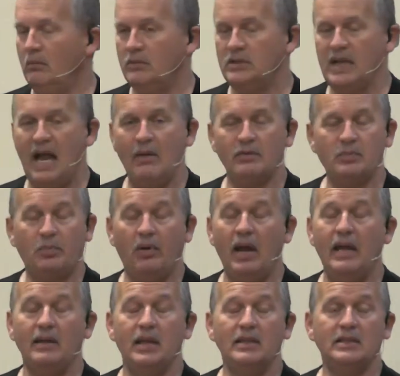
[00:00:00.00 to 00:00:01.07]
Said, I was
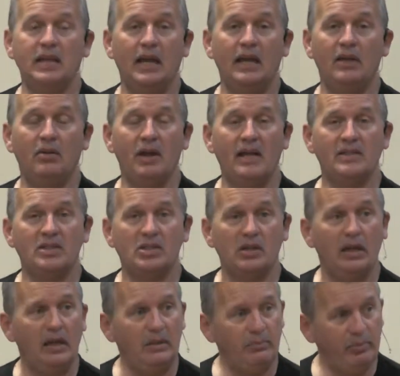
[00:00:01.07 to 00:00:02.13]
praying, next thing I know, I was
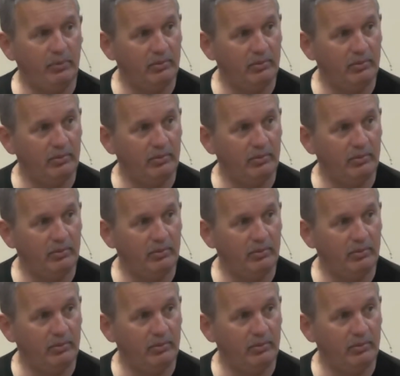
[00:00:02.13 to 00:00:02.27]
asleep.